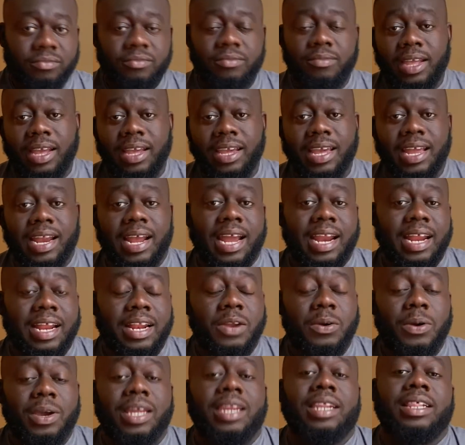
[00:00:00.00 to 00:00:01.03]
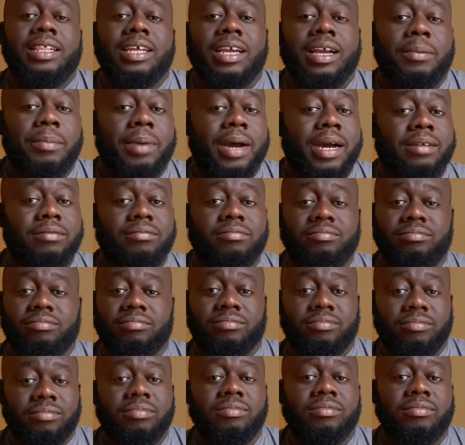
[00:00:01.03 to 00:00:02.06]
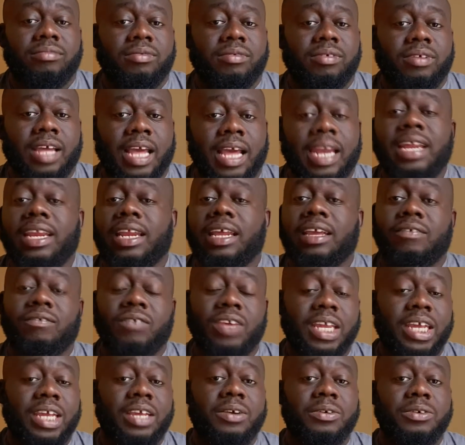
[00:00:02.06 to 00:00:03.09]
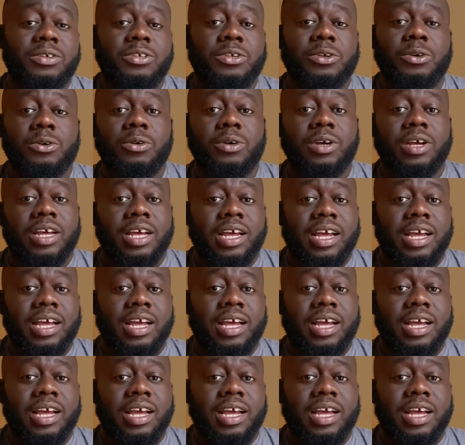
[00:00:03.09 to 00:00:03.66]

Again, I didn't know anything about editing videos, so